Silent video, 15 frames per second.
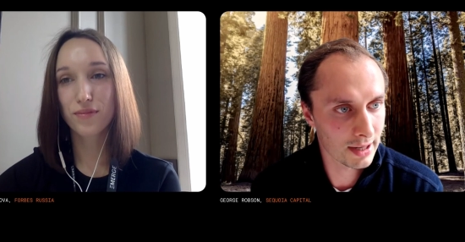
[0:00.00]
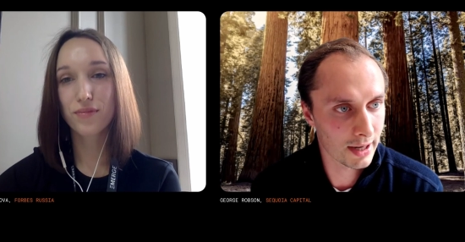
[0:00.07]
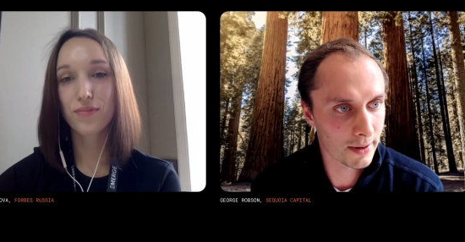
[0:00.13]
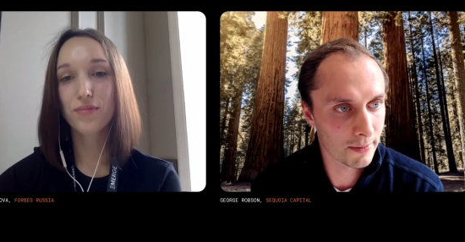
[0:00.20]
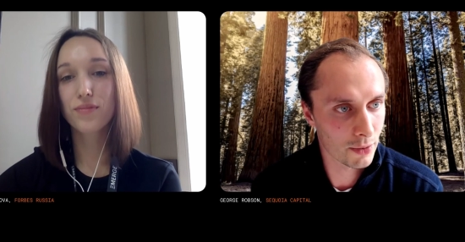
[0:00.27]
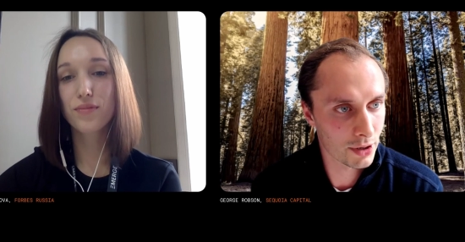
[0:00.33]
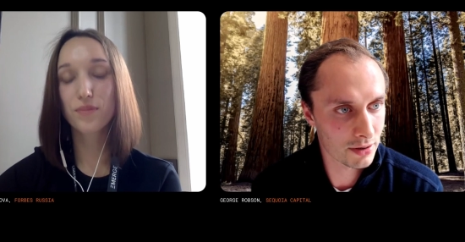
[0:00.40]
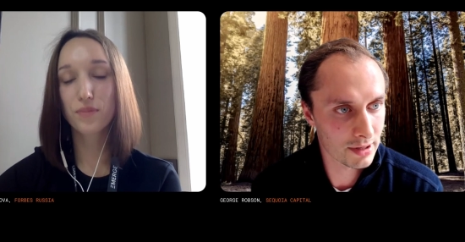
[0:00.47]

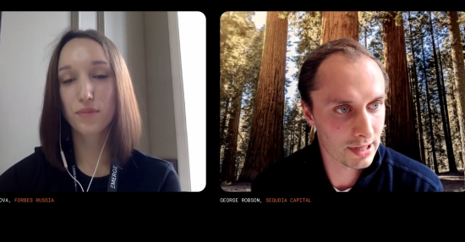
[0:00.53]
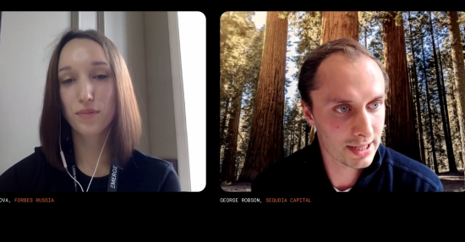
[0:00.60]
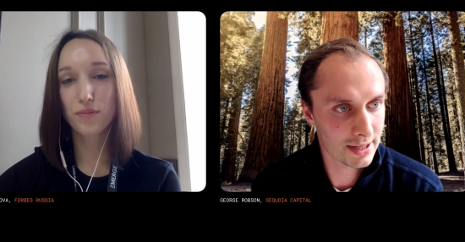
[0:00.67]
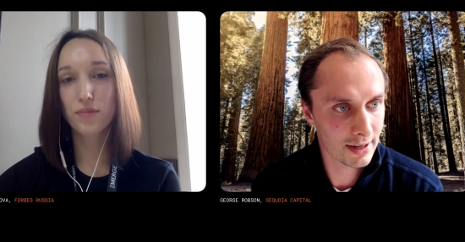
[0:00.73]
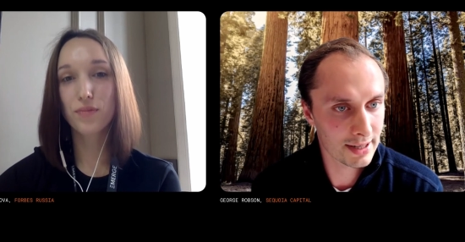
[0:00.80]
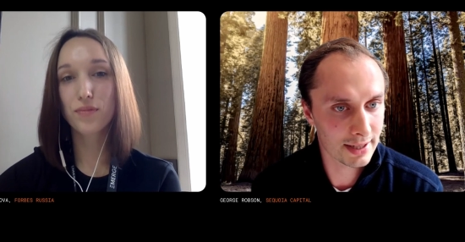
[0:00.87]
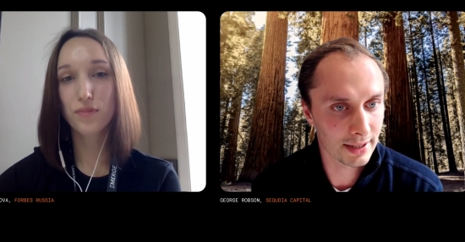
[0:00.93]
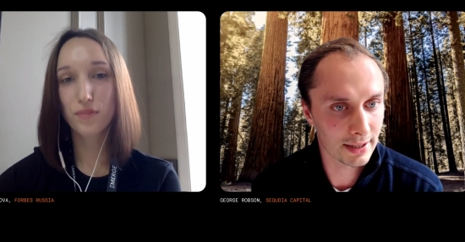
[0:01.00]
Speaker 1: um, which was
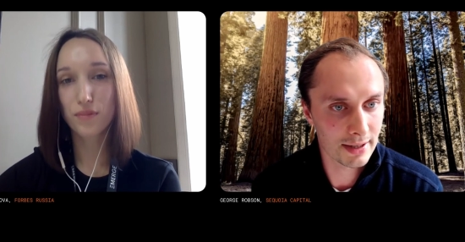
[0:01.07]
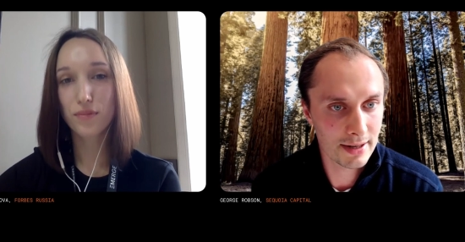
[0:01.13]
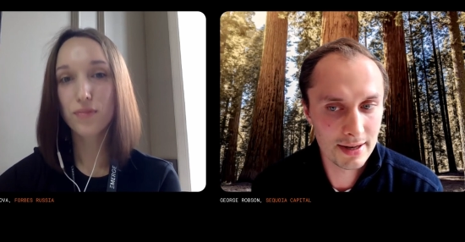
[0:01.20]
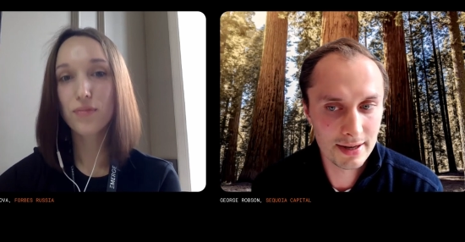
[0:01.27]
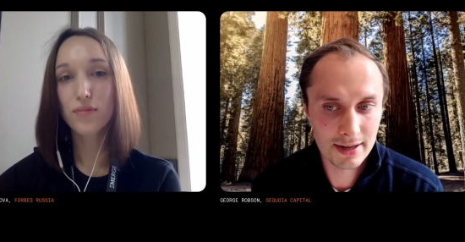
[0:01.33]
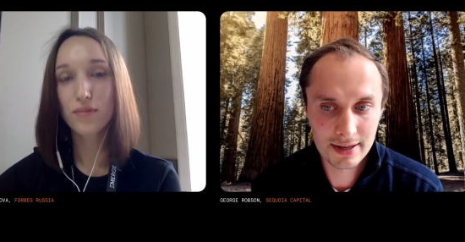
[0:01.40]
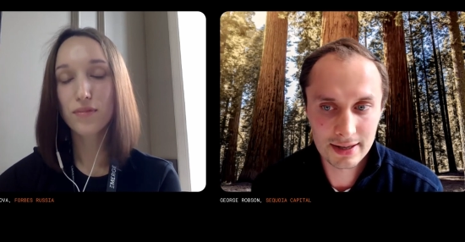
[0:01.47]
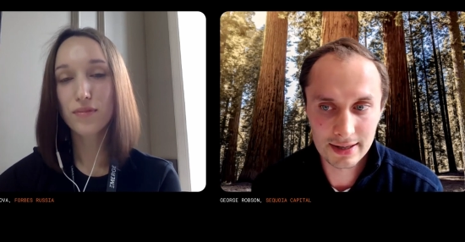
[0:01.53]
exciting.
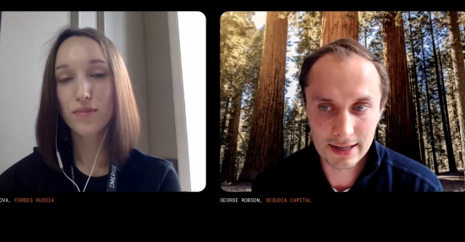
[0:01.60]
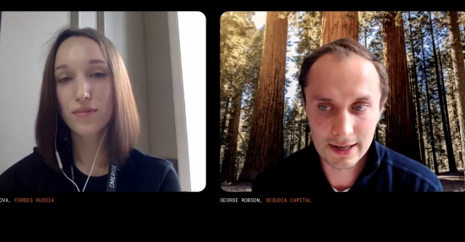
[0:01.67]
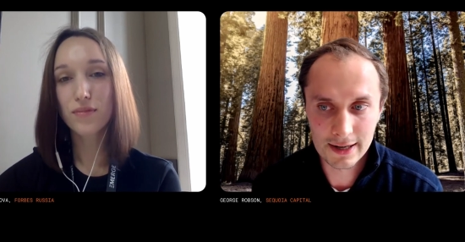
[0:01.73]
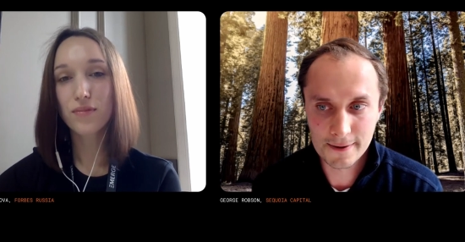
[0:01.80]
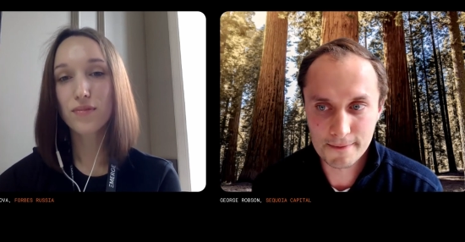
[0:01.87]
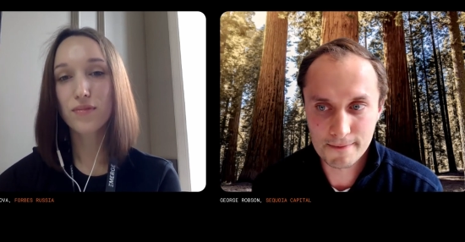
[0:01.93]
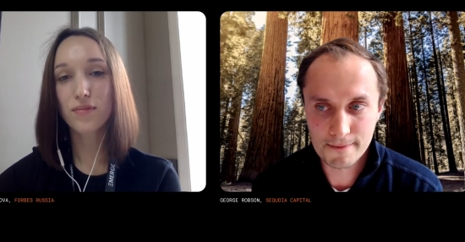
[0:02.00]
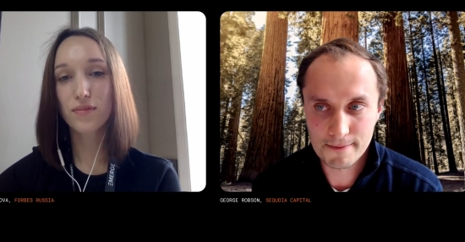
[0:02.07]

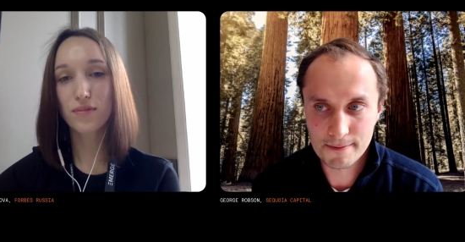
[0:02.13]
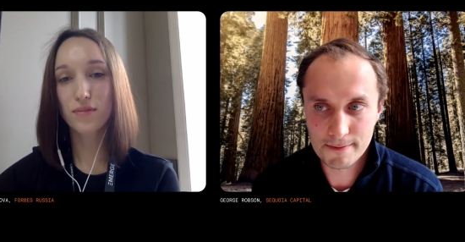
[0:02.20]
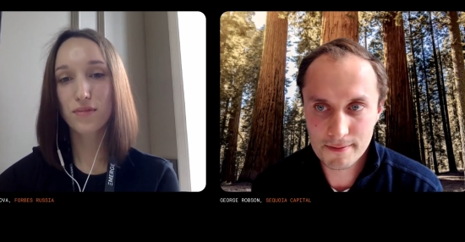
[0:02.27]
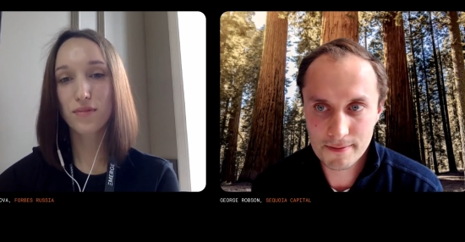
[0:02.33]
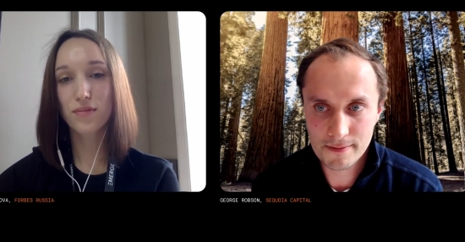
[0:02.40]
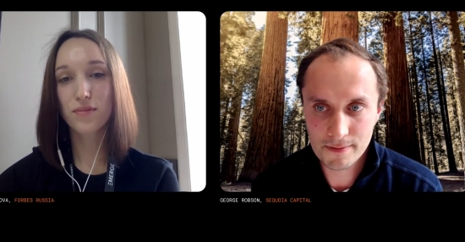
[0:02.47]
Um,